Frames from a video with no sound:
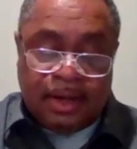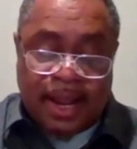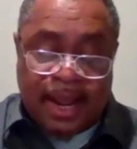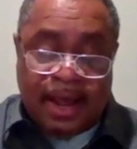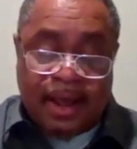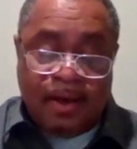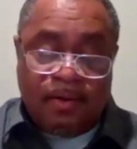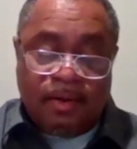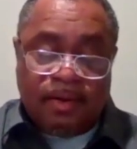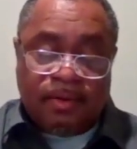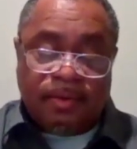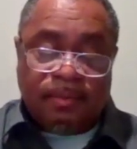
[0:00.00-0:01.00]

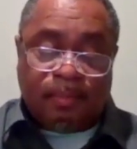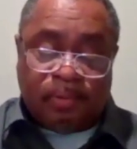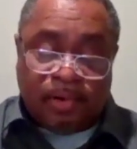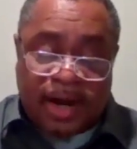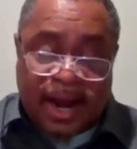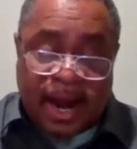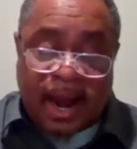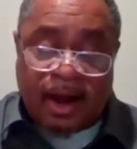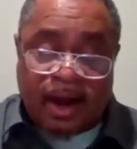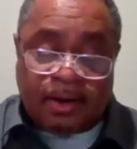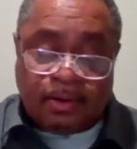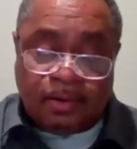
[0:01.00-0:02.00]
Now, the
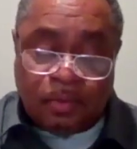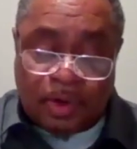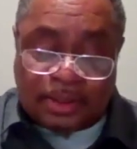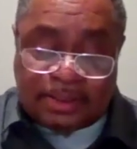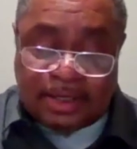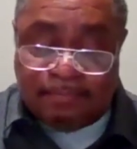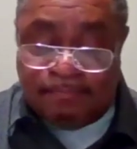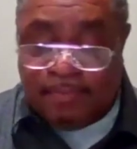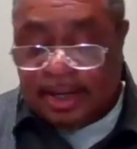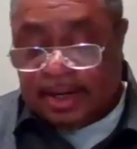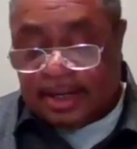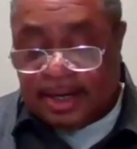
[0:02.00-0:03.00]
prayer was
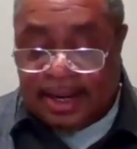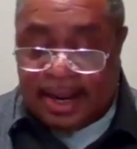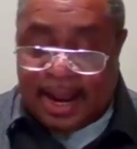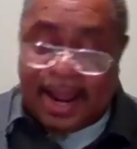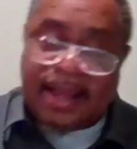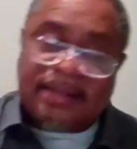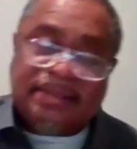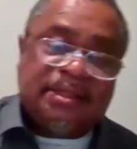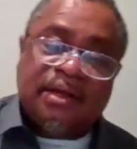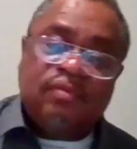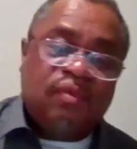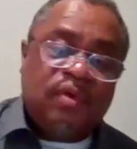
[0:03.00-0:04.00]
immediately
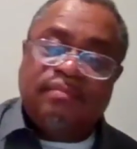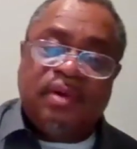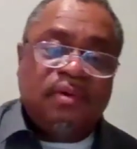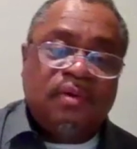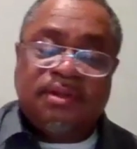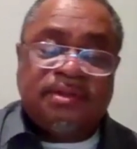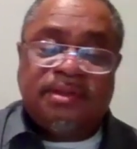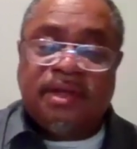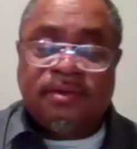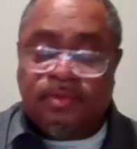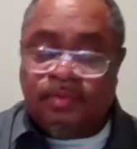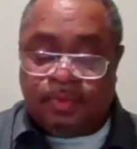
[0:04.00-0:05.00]
answered when Moses
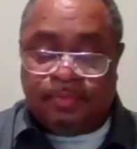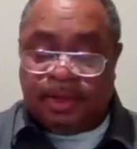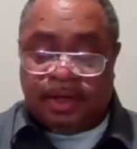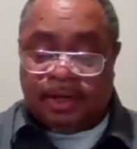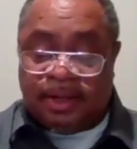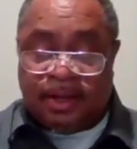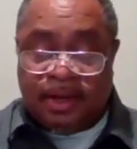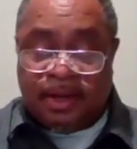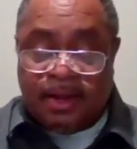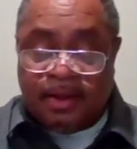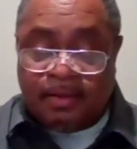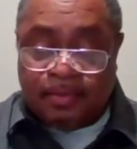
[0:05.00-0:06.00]
said he would be
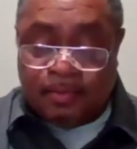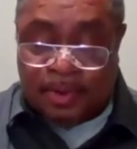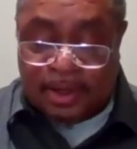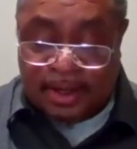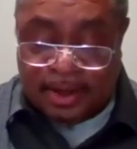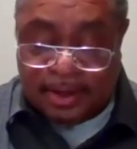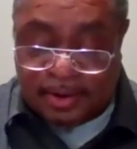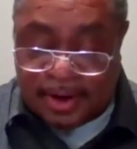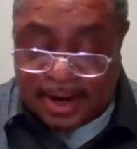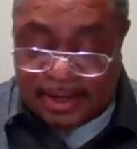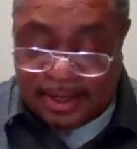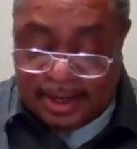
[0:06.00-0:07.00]
the
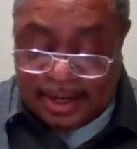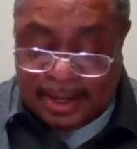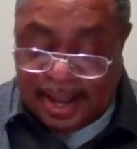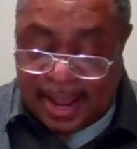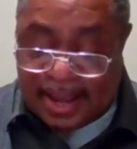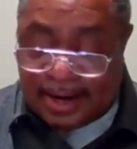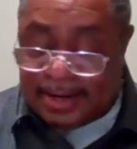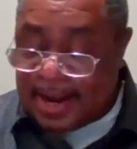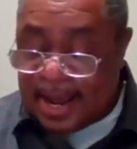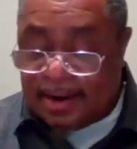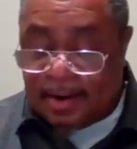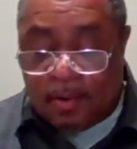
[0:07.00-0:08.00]
leader. And he had
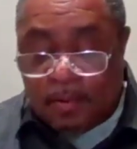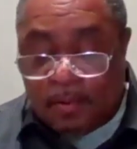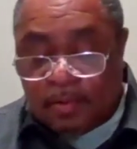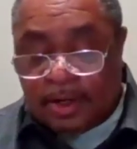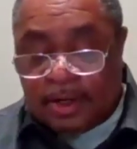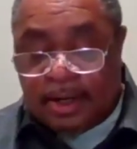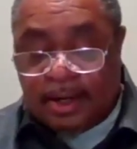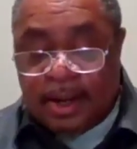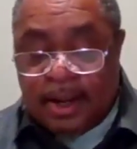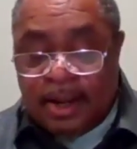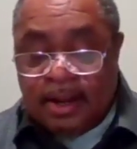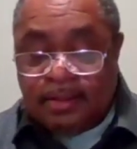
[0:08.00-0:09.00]
not only